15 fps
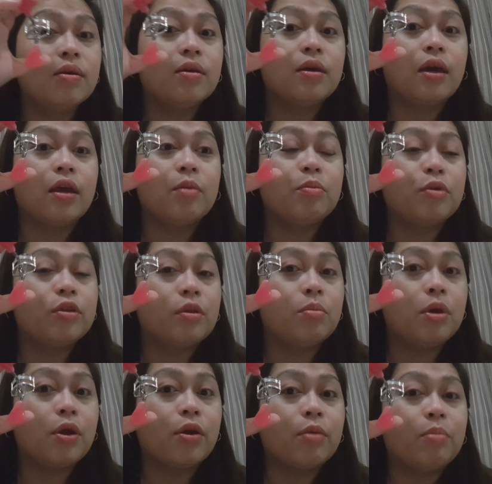Gotta put the
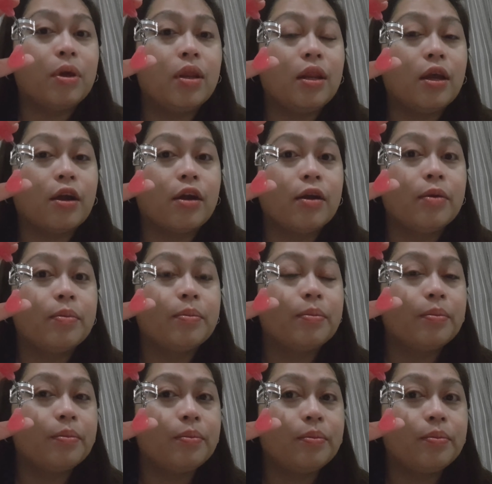mirror a bit near.
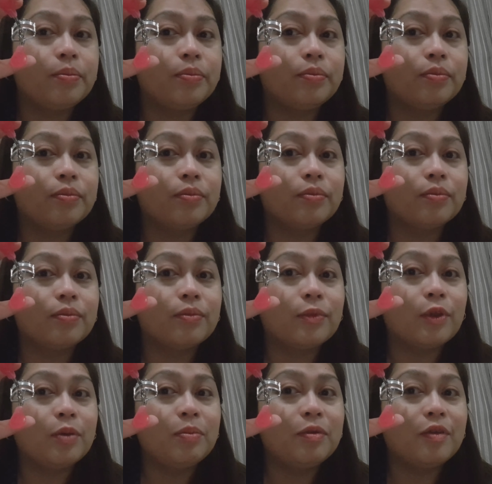
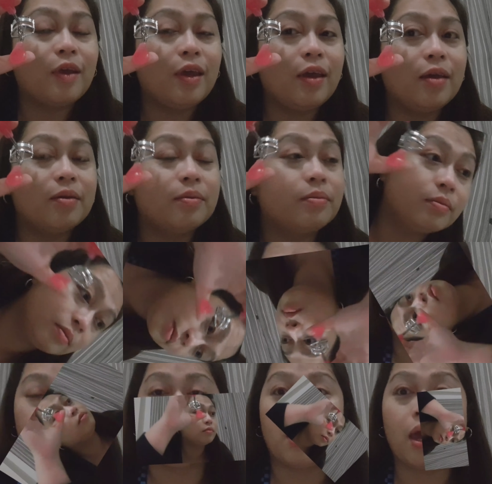Oopsie.
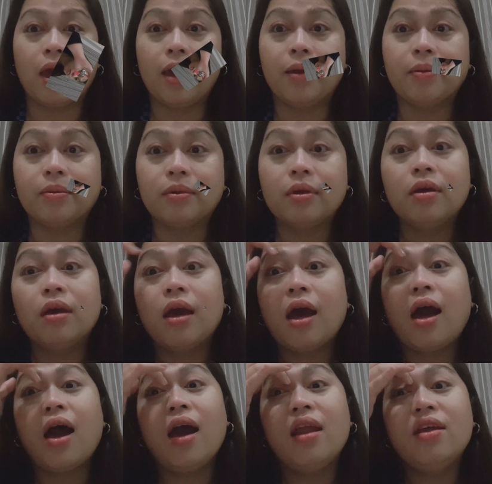Okay.
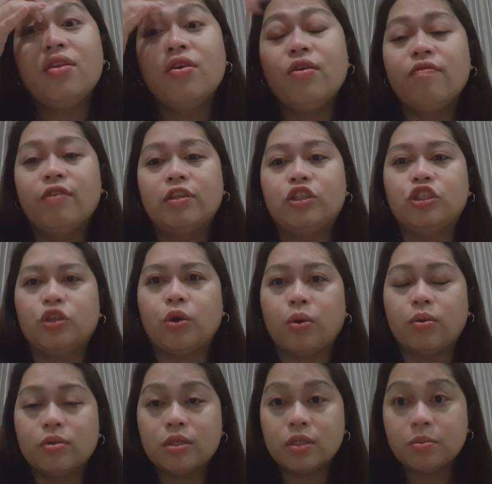I don't know if it
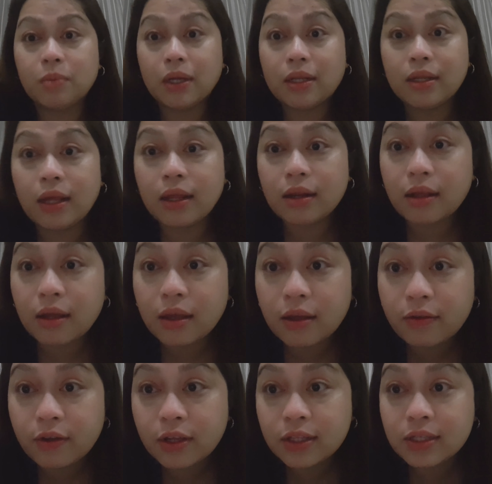shows, but then
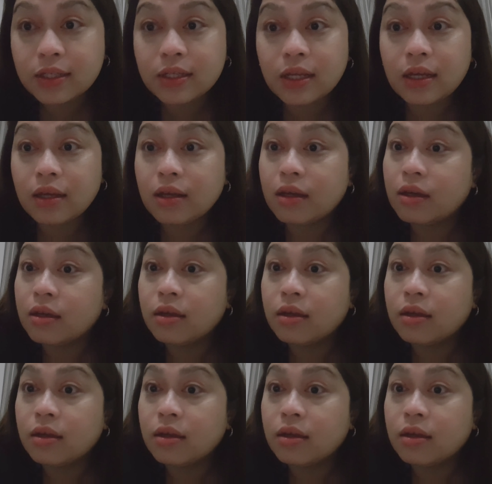you could see